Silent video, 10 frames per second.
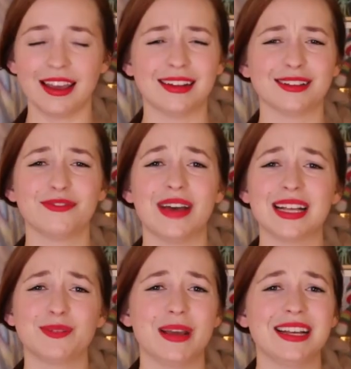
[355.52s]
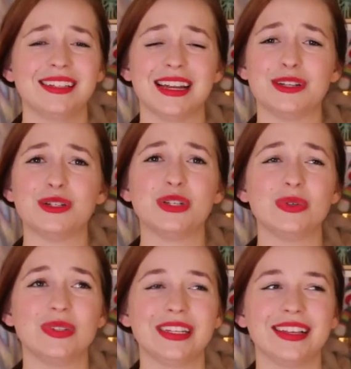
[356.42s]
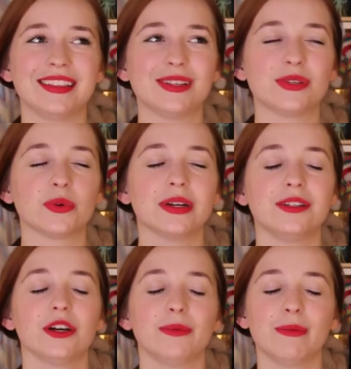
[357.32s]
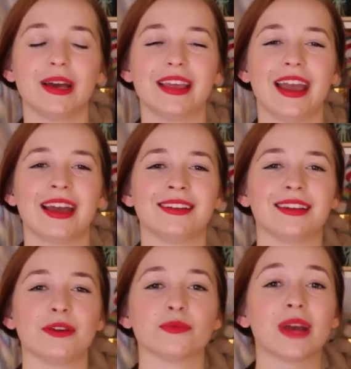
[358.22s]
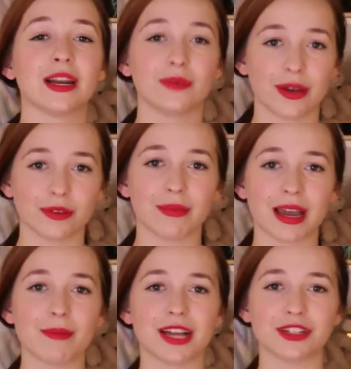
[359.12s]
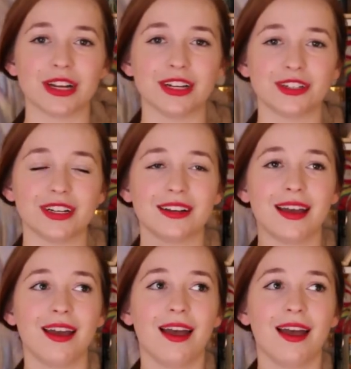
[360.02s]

It is fast-paced and juicy. This story took me by the hand and ran away with my imagination.